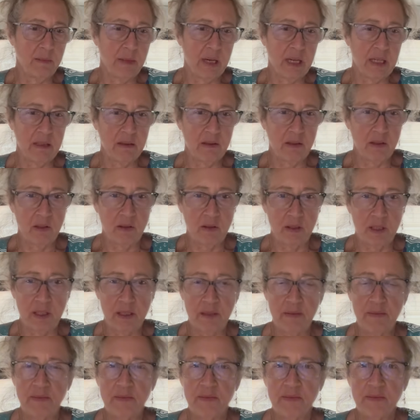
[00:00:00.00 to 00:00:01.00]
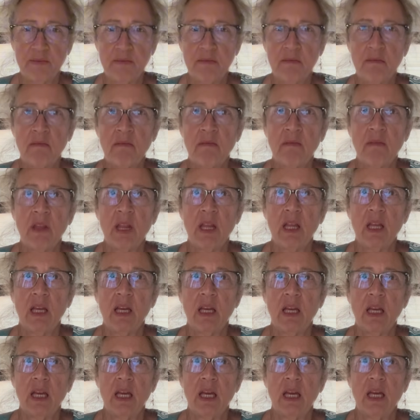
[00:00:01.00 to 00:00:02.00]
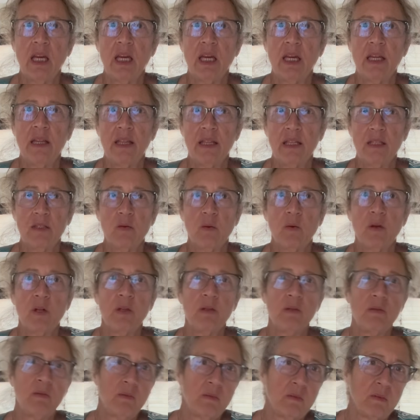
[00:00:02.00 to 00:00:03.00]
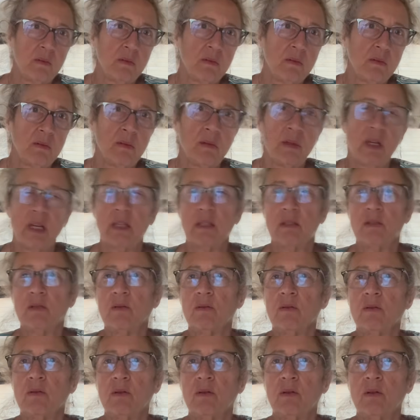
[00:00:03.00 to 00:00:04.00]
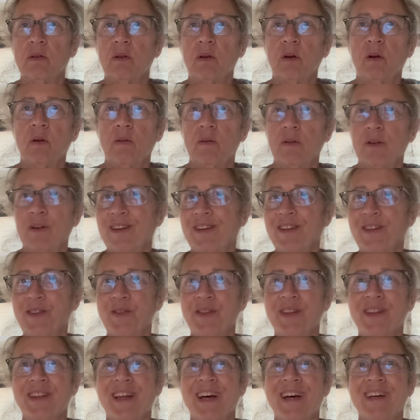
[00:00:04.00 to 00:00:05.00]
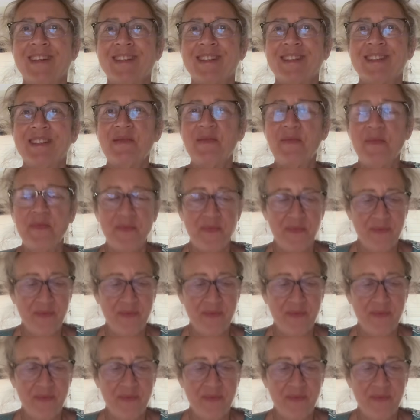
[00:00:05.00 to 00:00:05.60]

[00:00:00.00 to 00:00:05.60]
miles on it. And this one has over 100,000.